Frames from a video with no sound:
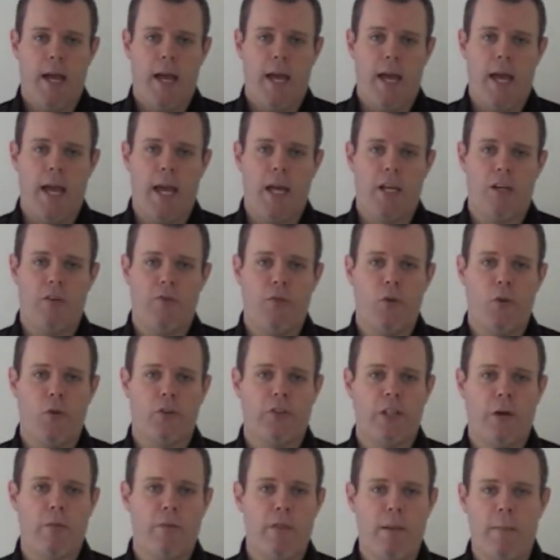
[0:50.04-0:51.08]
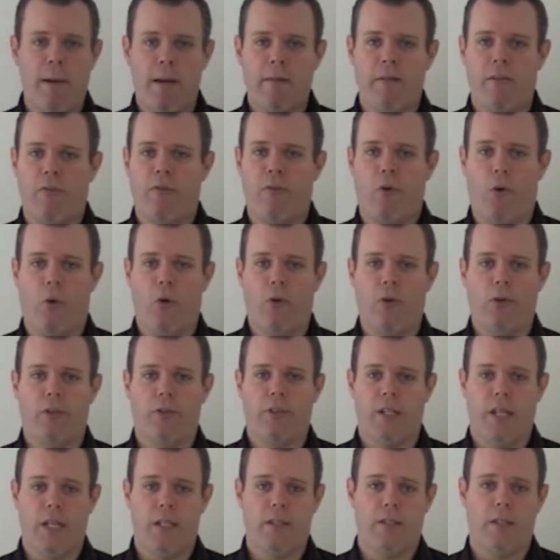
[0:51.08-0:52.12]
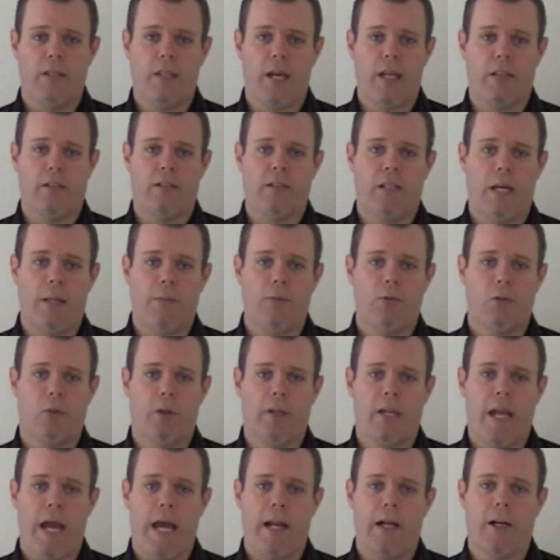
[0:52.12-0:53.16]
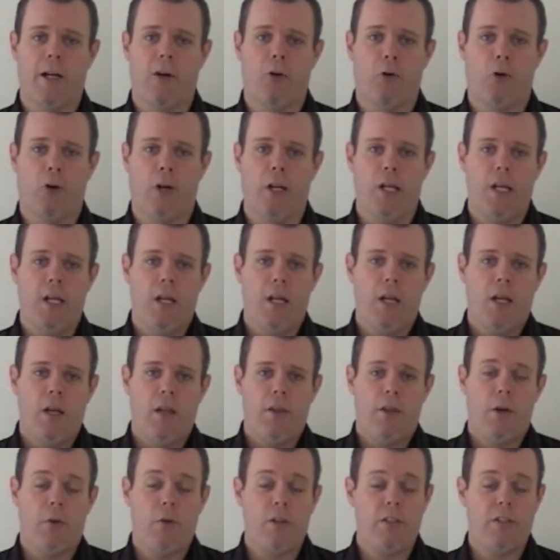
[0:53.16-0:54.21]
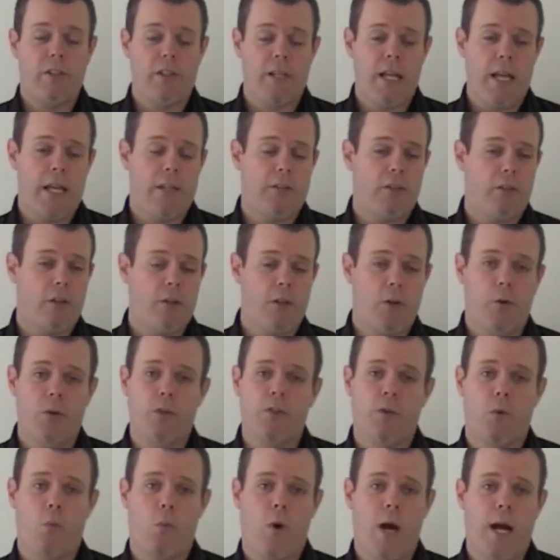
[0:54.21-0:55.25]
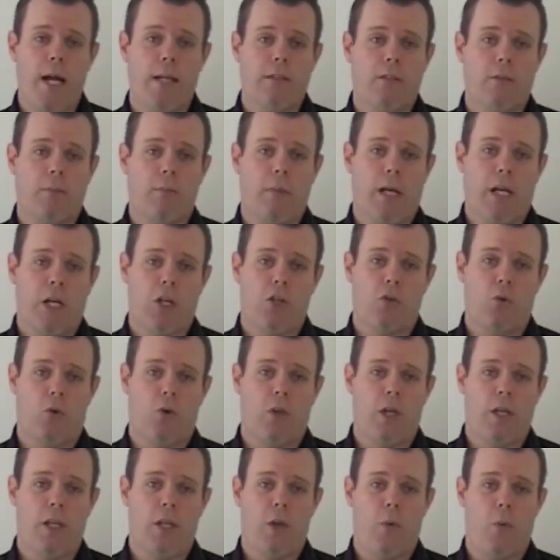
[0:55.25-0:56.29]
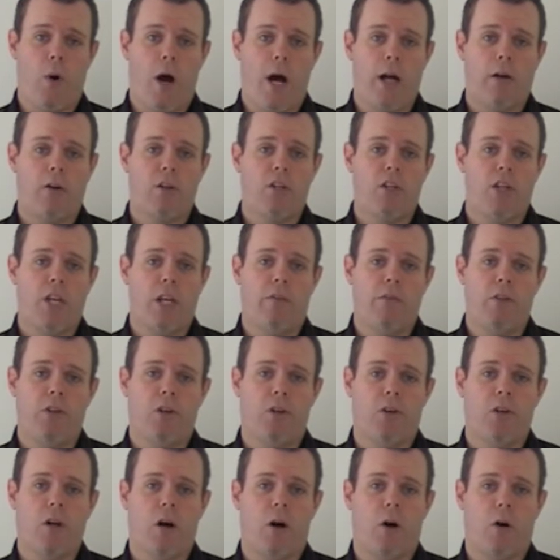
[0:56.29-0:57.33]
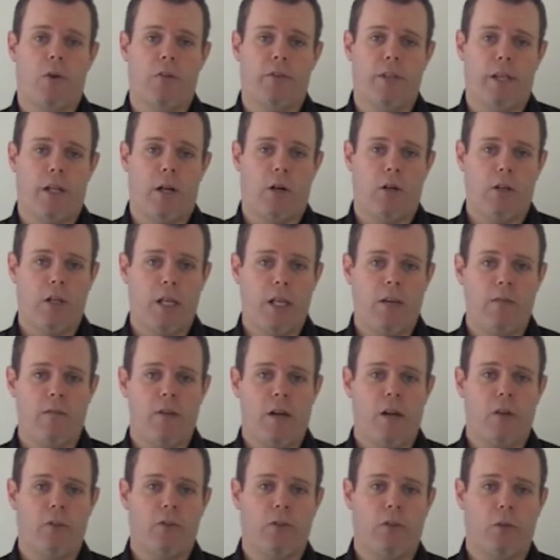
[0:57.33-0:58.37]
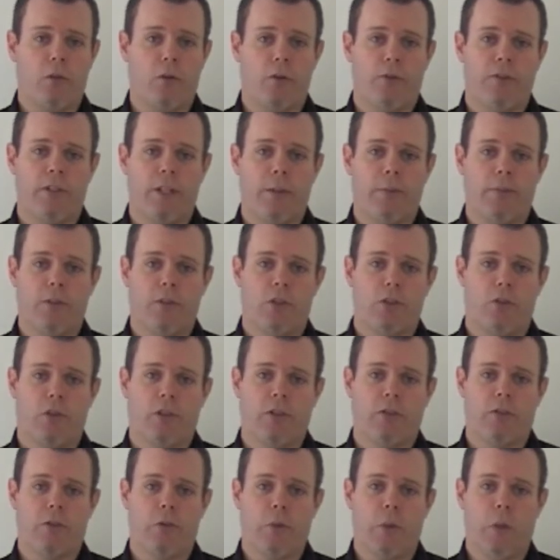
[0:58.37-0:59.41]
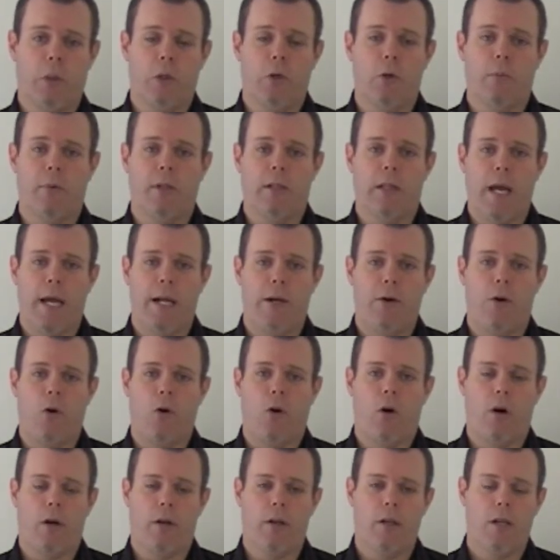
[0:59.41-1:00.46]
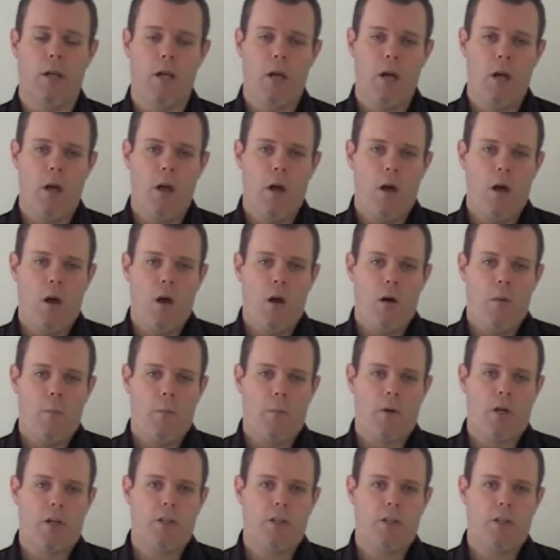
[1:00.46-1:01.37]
And if you're someone that maybe falls into that same sort of category, there is an answer and there is a way to make sure that you are achieving your goals, and I'm going to give those little tips and tricks to you a little bit later on. But